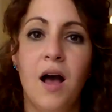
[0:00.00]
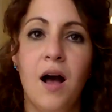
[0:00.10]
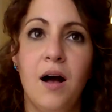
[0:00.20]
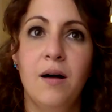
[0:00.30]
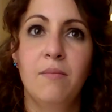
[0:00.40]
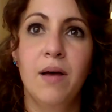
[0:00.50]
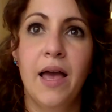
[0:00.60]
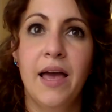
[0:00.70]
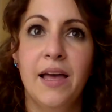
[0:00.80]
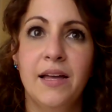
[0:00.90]

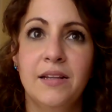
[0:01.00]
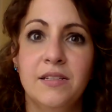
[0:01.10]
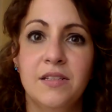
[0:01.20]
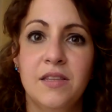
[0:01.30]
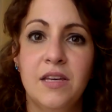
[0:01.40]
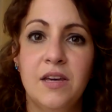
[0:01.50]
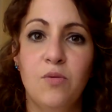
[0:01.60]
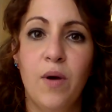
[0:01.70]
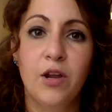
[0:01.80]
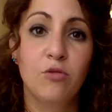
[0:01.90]
And the
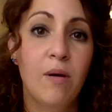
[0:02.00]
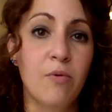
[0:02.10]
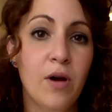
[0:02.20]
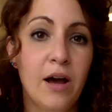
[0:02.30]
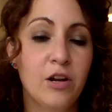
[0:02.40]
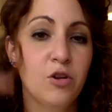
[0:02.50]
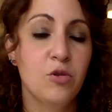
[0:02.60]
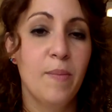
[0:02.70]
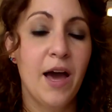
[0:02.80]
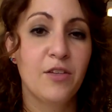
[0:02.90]
way to remember how to do
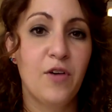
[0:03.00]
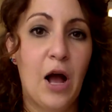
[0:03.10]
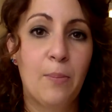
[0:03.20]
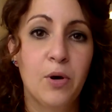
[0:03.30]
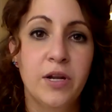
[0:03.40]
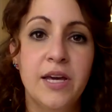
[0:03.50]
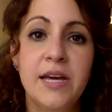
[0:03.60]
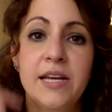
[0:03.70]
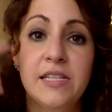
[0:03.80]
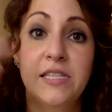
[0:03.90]
the math for output
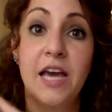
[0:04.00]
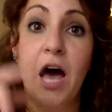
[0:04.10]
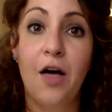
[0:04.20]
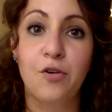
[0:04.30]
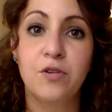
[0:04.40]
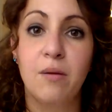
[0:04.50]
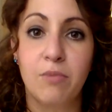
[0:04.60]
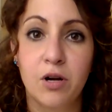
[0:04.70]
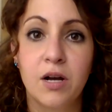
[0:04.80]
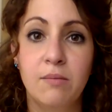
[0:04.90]
is the other
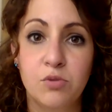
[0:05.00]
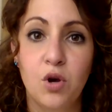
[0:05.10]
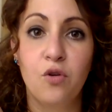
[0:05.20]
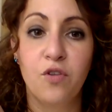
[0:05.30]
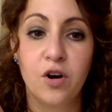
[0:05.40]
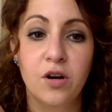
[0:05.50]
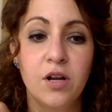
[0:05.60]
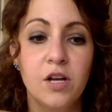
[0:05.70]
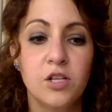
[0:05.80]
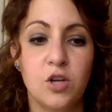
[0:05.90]
number comes over.
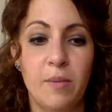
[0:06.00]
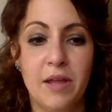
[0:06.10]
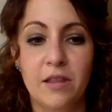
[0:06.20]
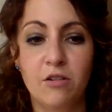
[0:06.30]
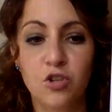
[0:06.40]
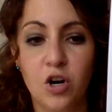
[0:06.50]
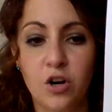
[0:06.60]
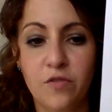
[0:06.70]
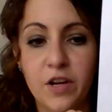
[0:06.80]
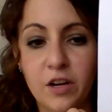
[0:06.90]
So I made a little
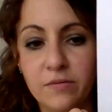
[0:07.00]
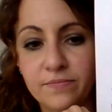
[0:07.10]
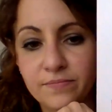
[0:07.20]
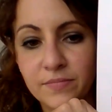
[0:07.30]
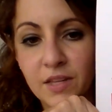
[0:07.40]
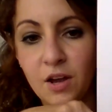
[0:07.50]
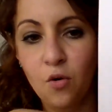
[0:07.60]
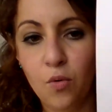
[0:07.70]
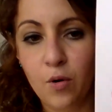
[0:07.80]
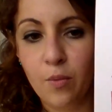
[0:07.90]
chart over here
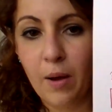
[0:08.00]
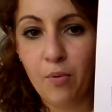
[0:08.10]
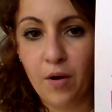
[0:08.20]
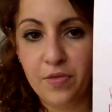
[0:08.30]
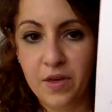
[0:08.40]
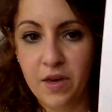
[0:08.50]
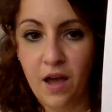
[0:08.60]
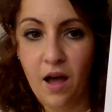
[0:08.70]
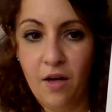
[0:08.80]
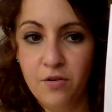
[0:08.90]
where I brought the
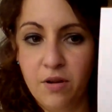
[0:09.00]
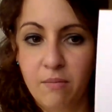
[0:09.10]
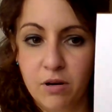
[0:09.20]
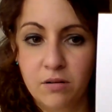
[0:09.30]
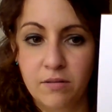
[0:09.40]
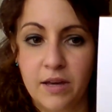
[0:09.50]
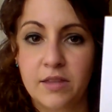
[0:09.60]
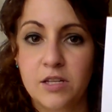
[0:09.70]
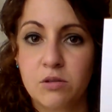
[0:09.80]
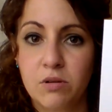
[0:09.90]
other number, like
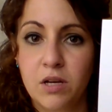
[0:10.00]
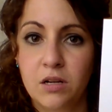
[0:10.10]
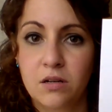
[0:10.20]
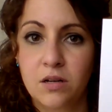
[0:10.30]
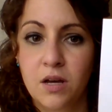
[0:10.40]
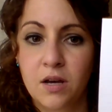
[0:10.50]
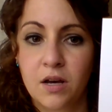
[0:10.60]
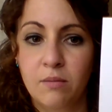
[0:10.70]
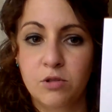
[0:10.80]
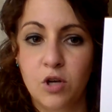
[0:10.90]
this 300,
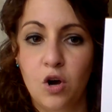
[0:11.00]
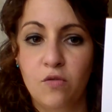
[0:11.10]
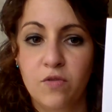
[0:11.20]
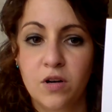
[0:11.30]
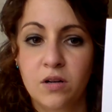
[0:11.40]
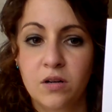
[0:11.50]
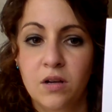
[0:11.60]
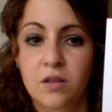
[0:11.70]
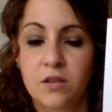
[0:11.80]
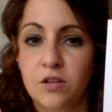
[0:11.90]
comes over
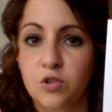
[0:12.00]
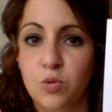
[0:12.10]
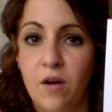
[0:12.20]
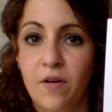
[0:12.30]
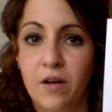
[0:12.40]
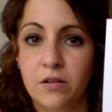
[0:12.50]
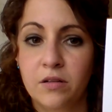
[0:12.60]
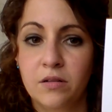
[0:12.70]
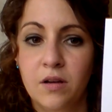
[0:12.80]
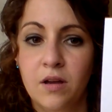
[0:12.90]
the
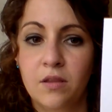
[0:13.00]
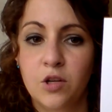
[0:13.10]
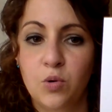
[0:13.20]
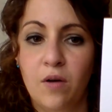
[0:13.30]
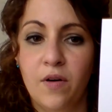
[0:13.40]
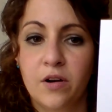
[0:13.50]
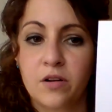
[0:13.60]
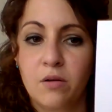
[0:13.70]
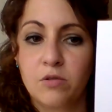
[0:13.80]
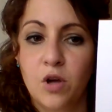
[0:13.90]
1,200. The 1,200
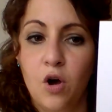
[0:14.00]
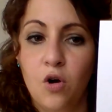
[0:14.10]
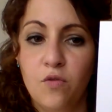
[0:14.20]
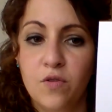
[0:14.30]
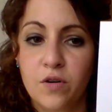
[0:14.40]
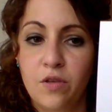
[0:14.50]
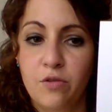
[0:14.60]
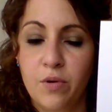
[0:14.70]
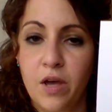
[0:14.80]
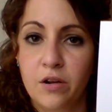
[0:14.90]
goes over the
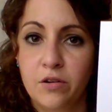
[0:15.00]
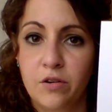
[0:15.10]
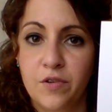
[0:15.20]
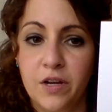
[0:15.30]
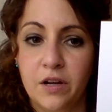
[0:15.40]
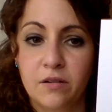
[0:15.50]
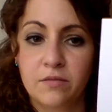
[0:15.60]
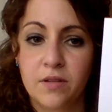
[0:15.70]
300 over here.